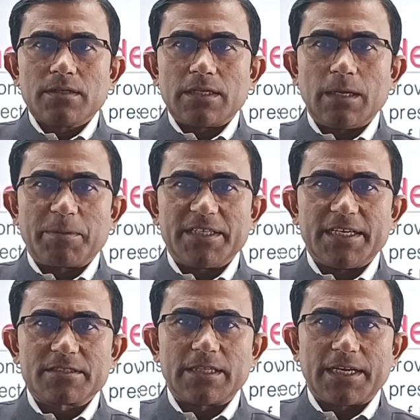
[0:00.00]

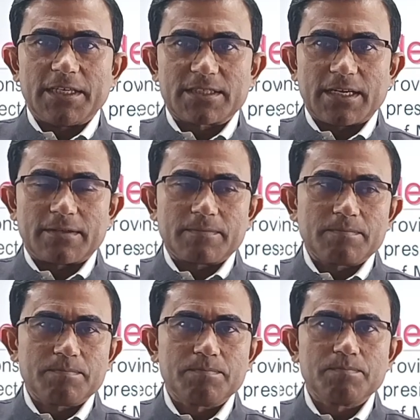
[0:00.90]
represents the nation
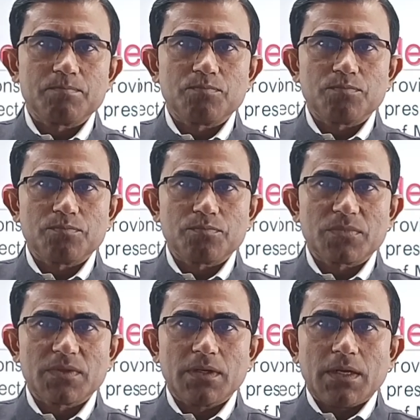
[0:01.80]

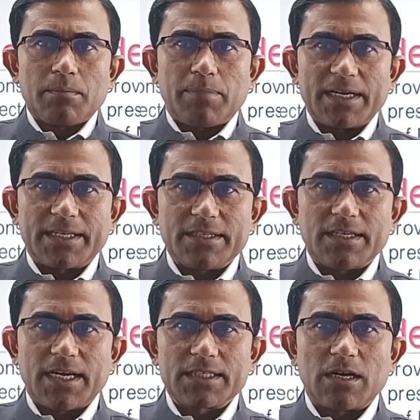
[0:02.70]
but does
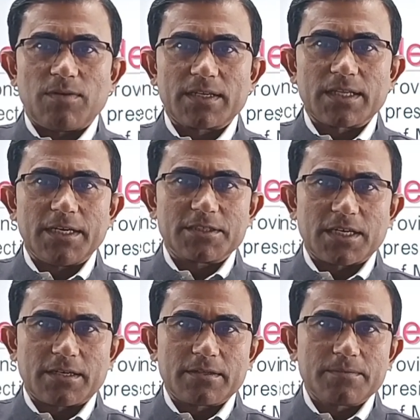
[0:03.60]
not govern the
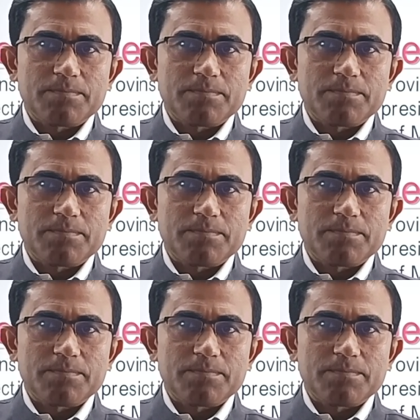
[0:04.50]
nation.